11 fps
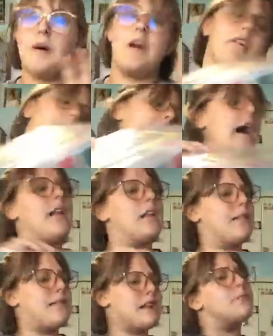other than that, I
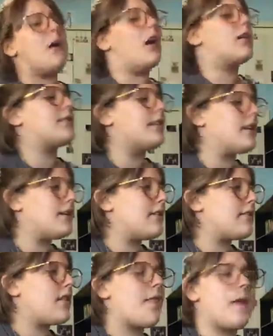love these boxes.
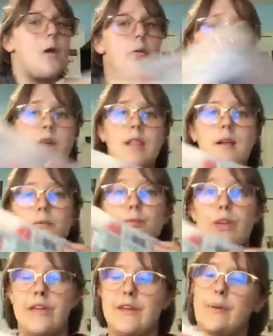They're really,
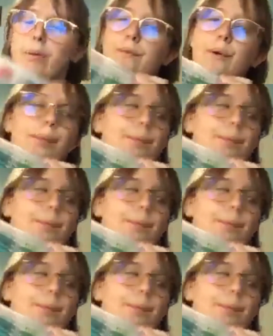really useful.